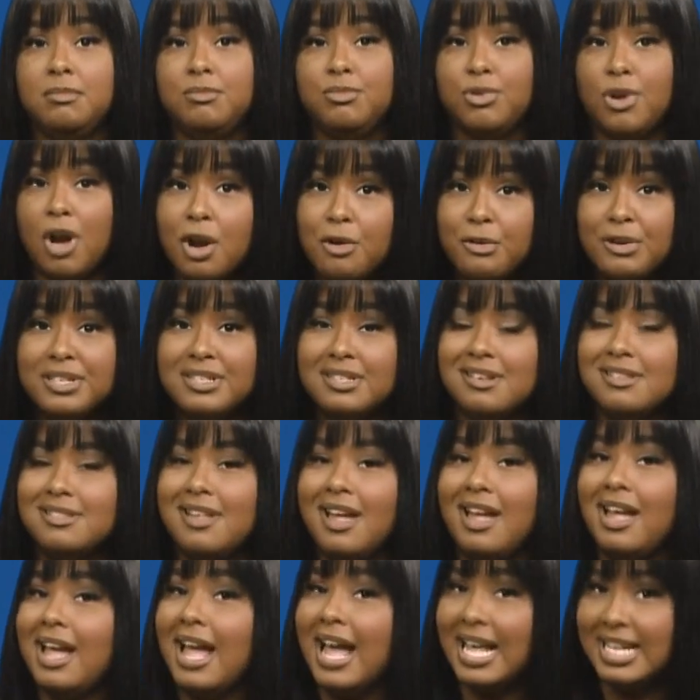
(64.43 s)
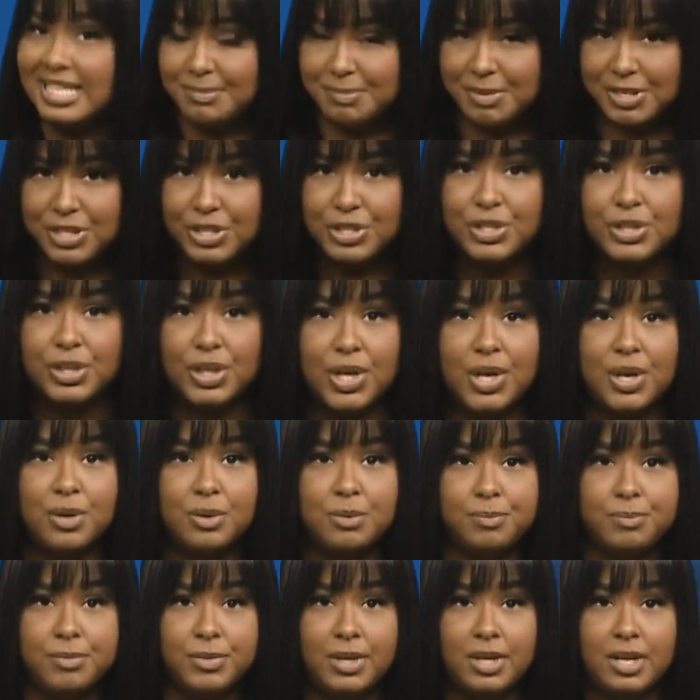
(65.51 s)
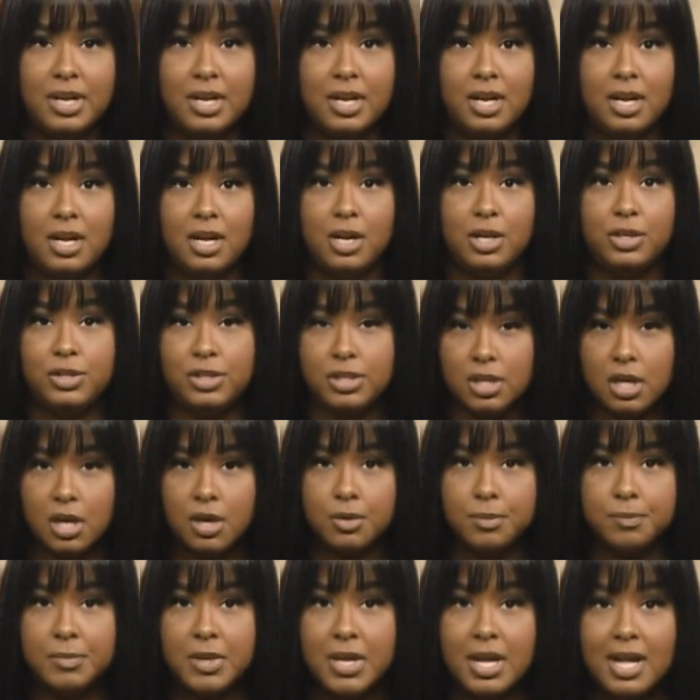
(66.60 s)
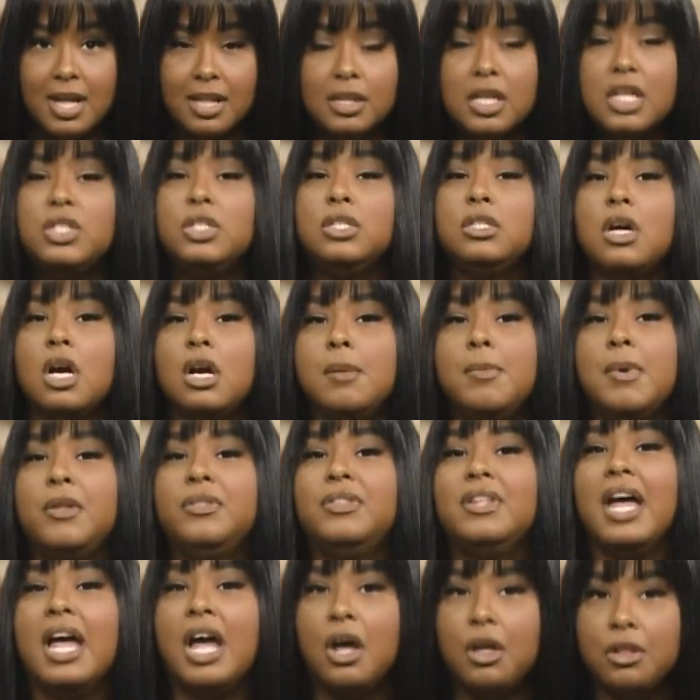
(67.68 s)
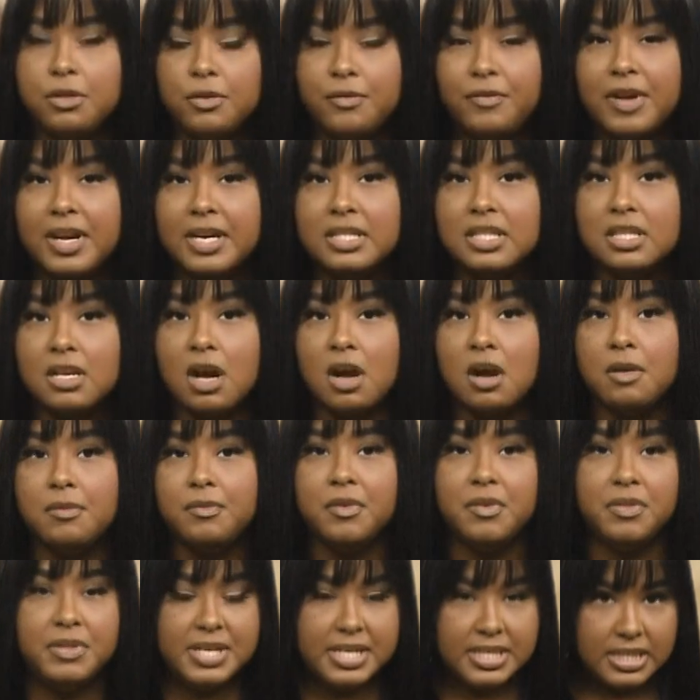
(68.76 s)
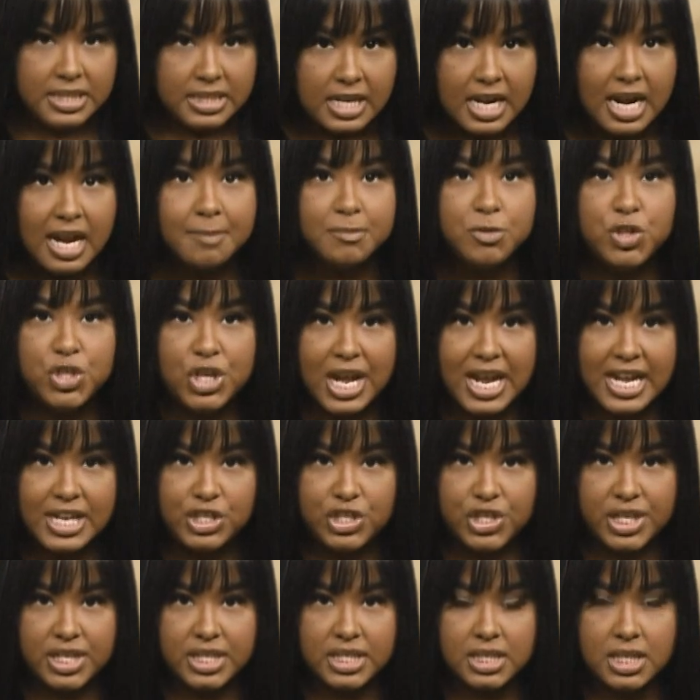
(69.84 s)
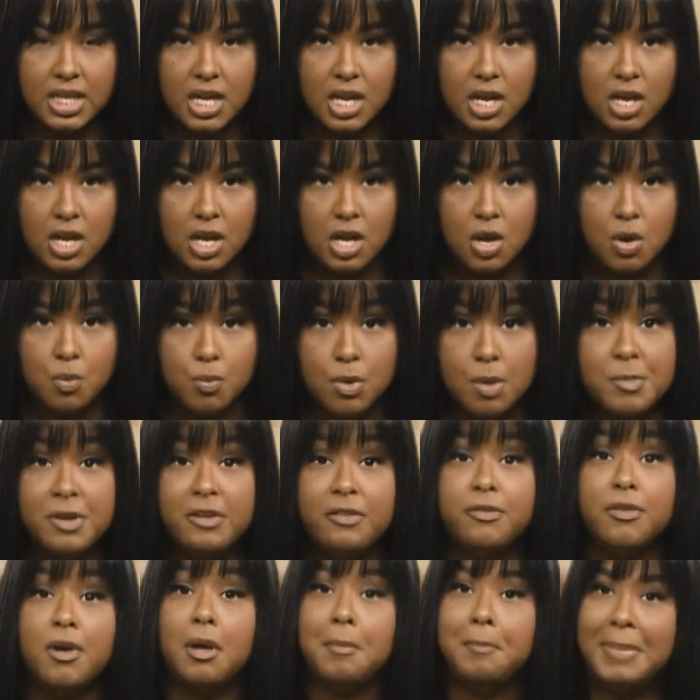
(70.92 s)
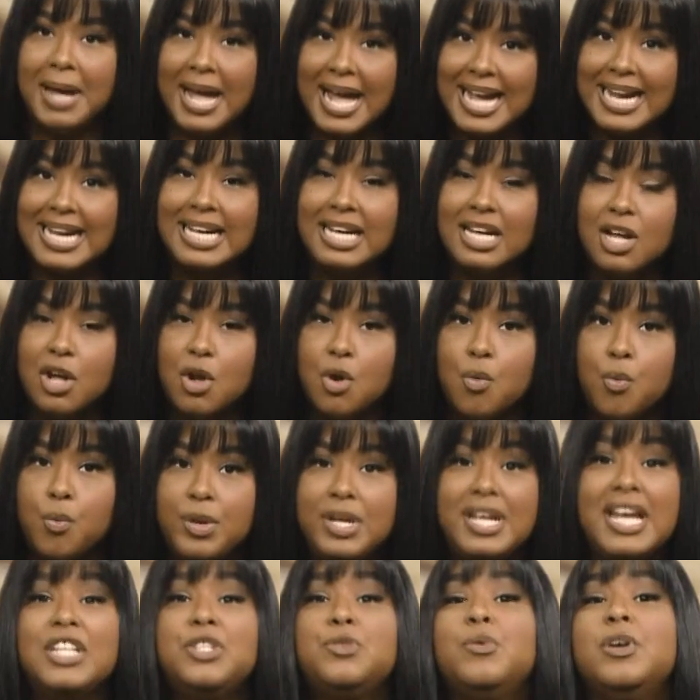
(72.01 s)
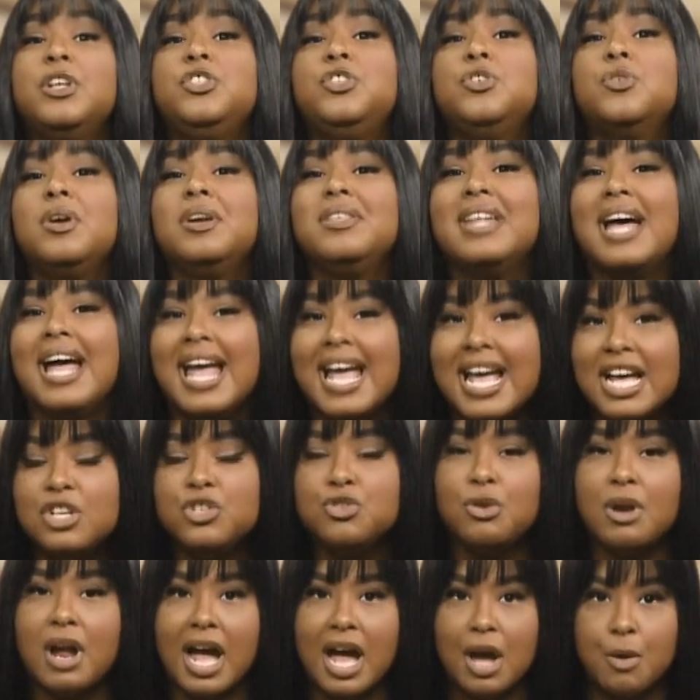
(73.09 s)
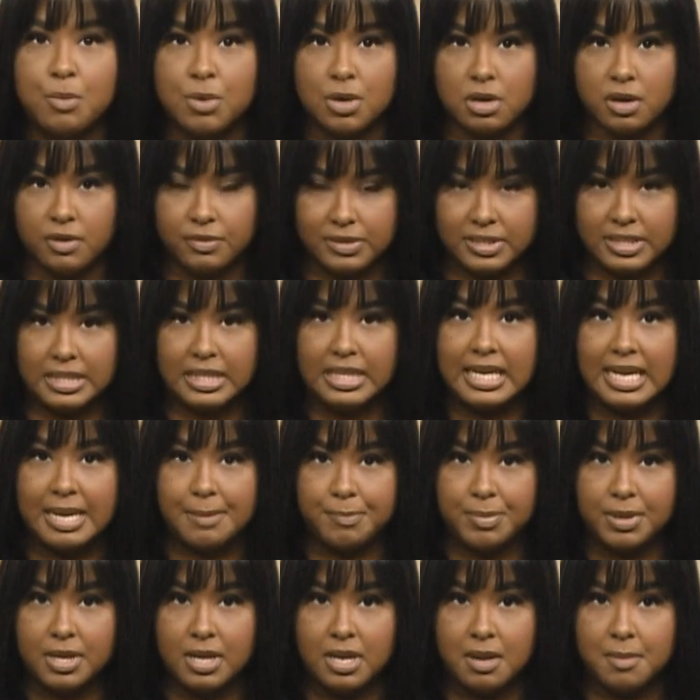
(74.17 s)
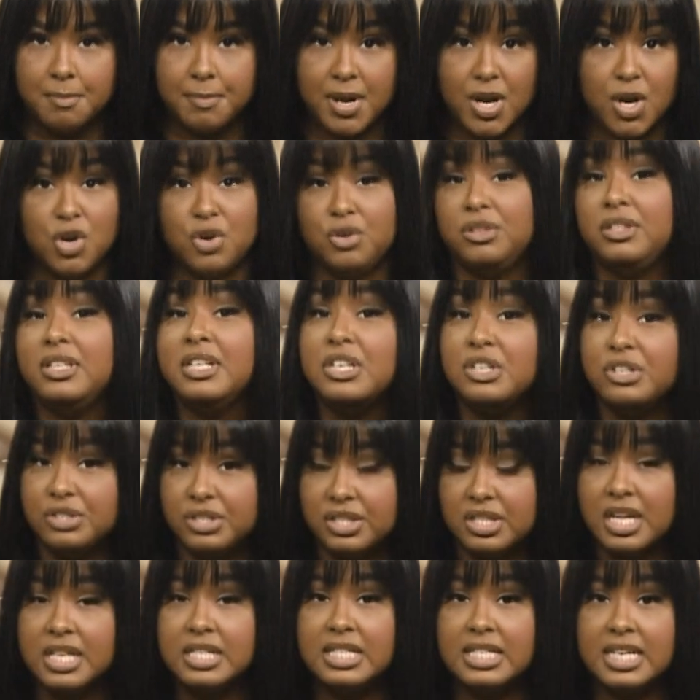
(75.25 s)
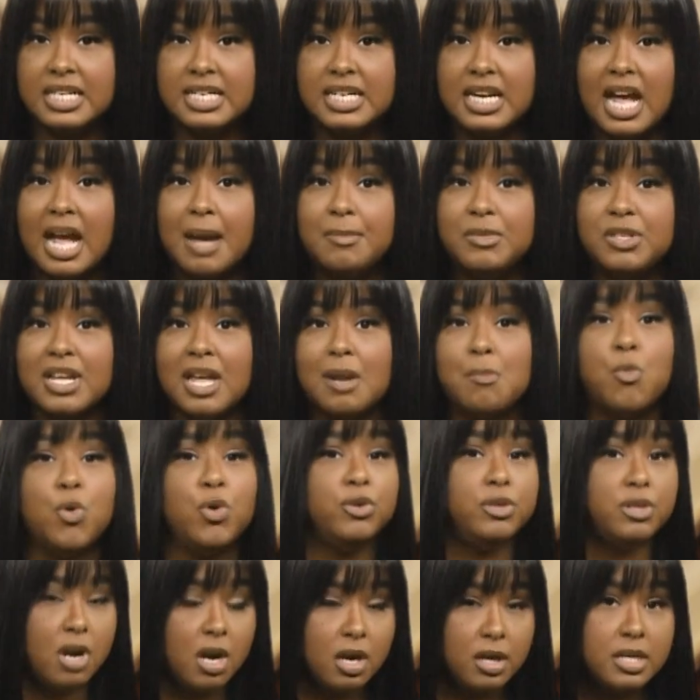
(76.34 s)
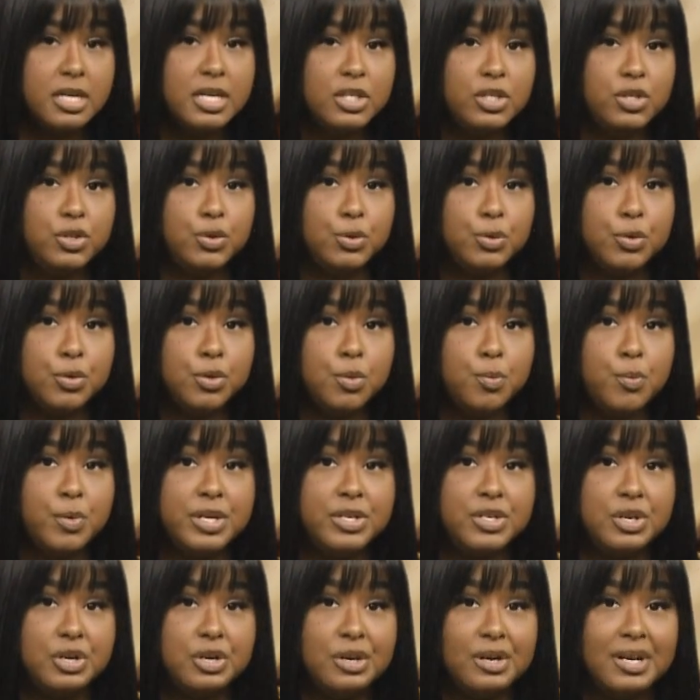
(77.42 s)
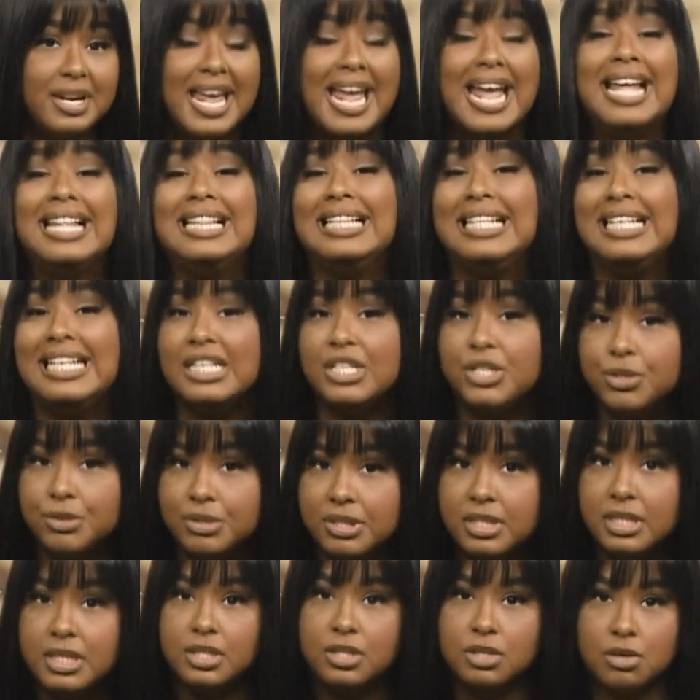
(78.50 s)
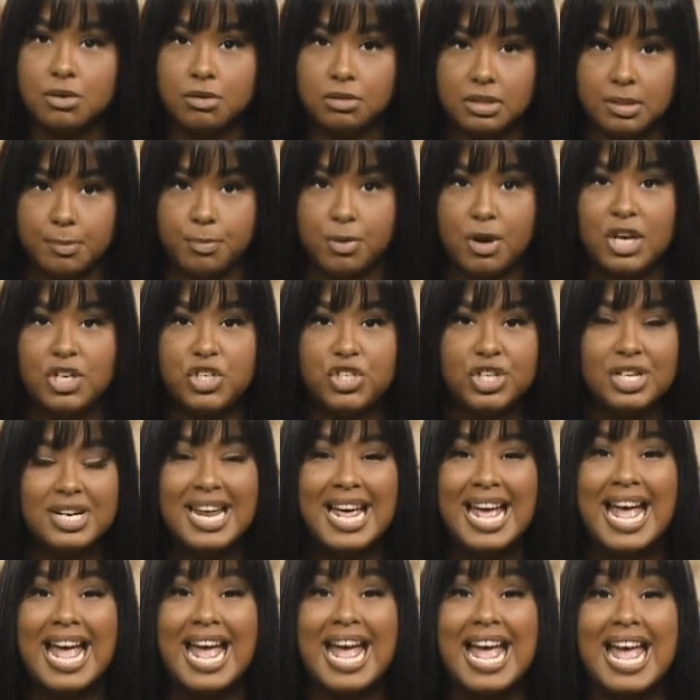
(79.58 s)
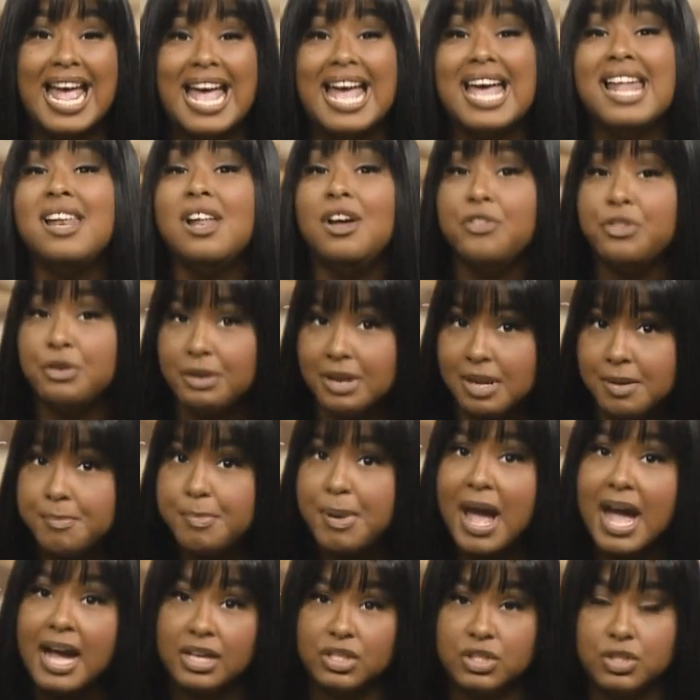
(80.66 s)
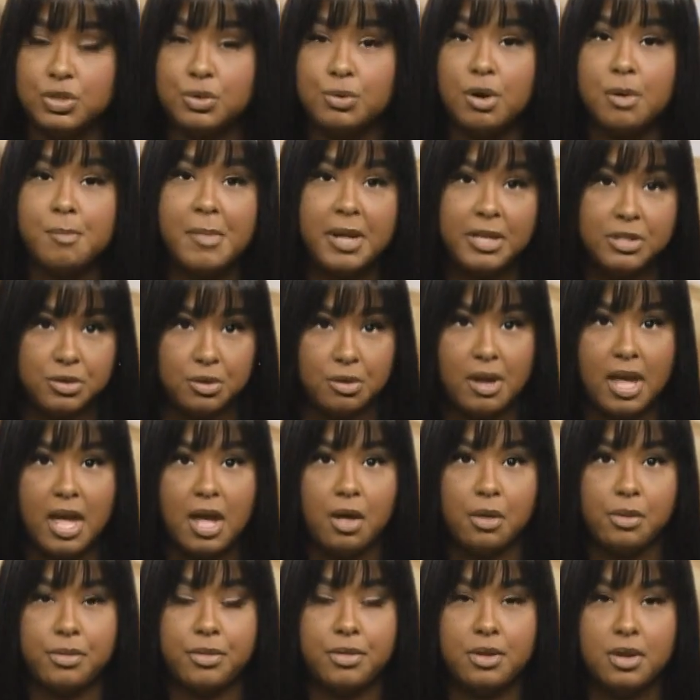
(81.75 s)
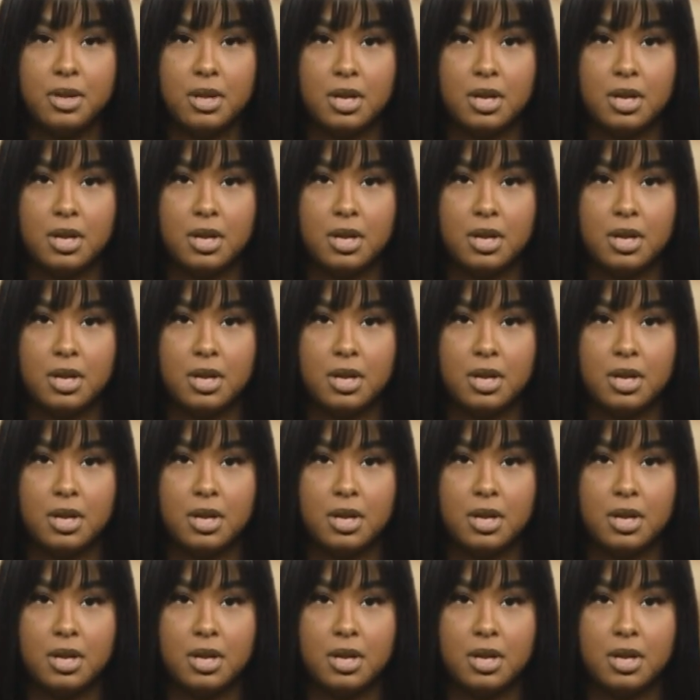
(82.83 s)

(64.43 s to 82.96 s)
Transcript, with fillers: Progress on that has been slow. So, let's talk about the health effects of these time changes. When we fall back, we get to enjoy that extra hour of sleep. But earlier sunset times and more darkness through the winter can lead to seasonal depression and other impacts to our mental health.